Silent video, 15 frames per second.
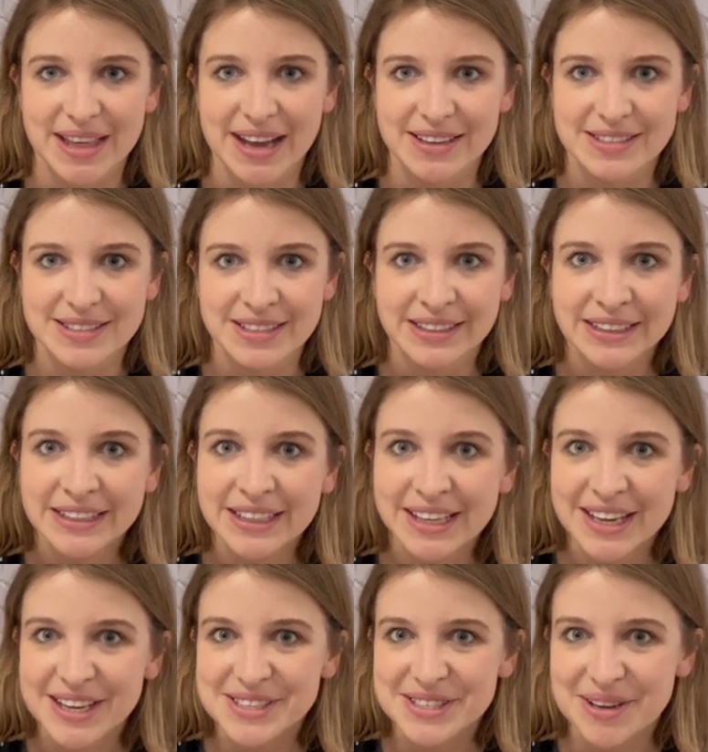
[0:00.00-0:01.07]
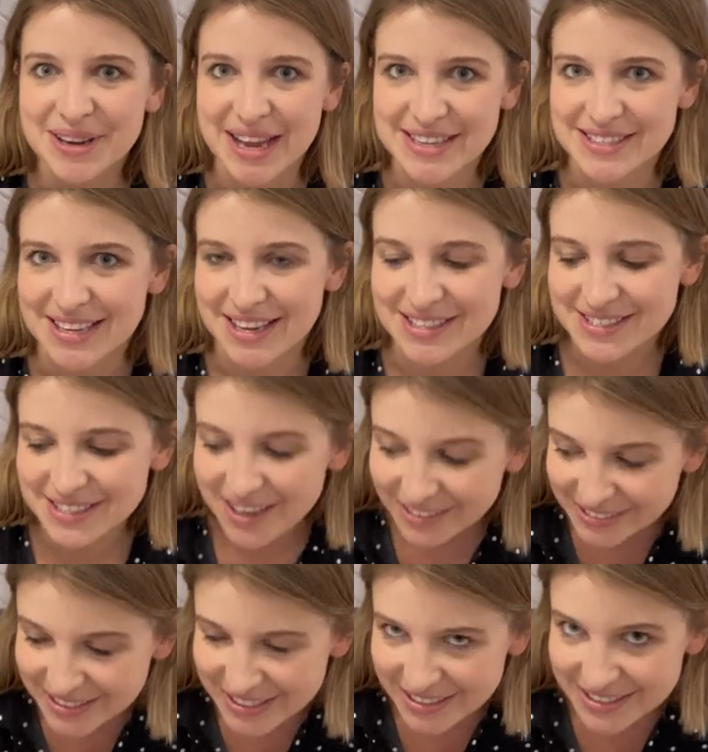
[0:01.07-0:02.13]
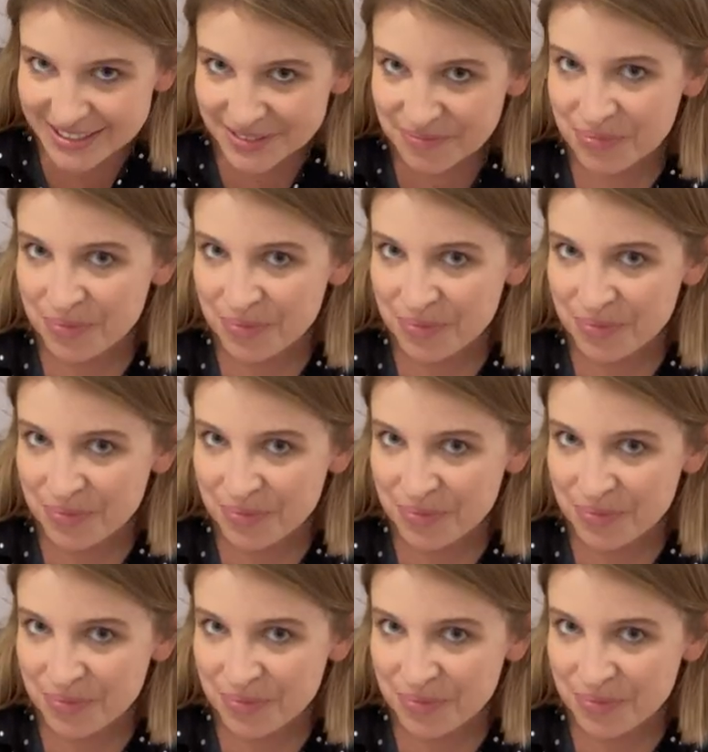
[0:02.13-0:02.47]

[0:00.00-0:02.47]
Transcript: that. So let's get started.